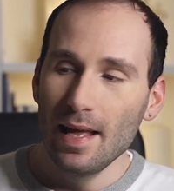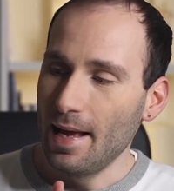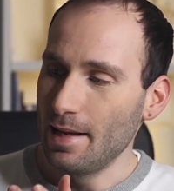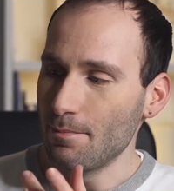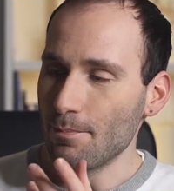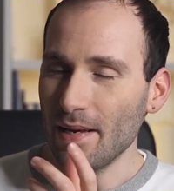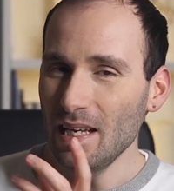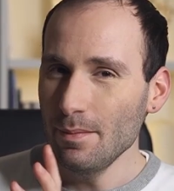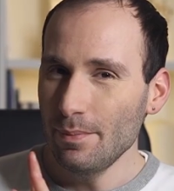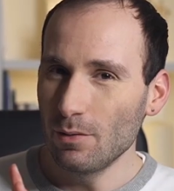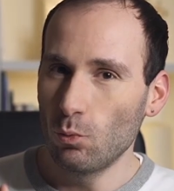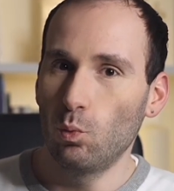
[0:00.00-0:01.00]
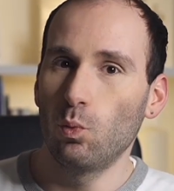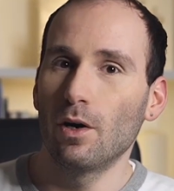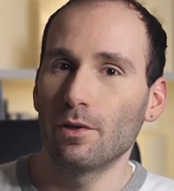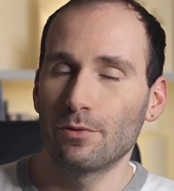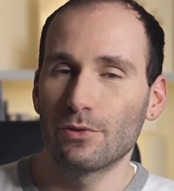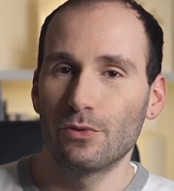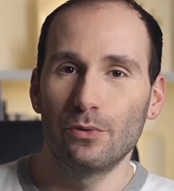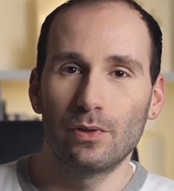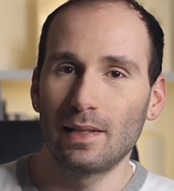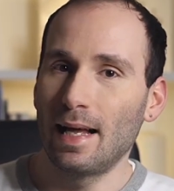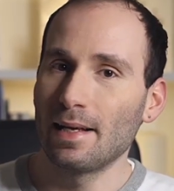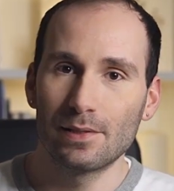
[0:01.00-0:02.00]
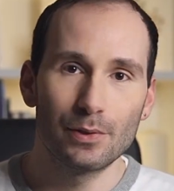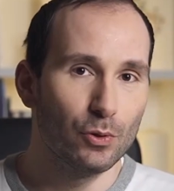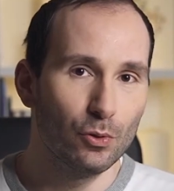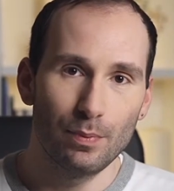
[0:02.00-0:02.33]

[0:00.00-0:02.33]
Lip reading: and maybe one or two classical,